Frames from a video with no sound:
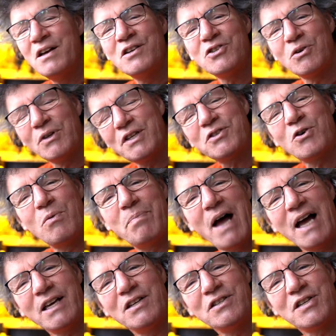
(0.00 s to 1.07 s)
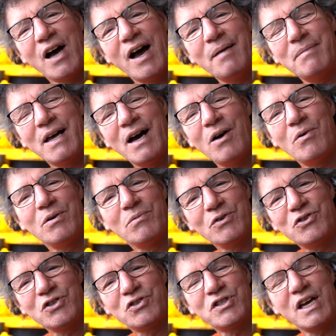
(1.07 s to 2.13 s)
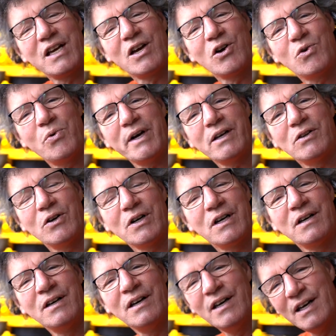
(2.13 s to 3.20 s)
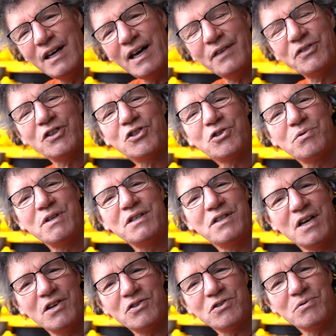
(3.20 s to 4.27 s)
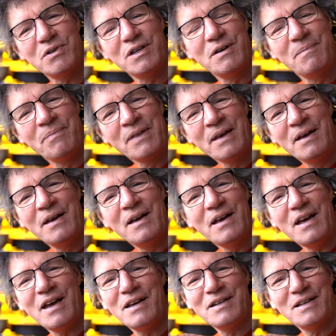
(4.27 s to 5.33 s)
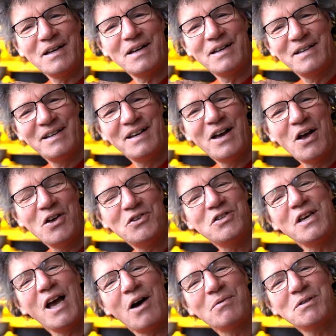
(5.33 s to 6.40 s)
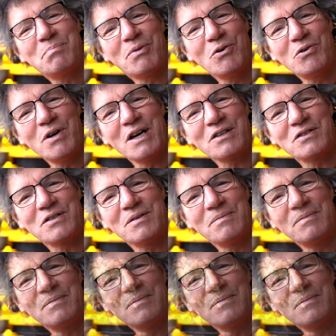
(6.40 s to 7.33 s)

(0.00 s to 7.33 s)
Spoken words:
So let's go back in time now, and we'll just take a quick look at the tree's history and see how it's progressed.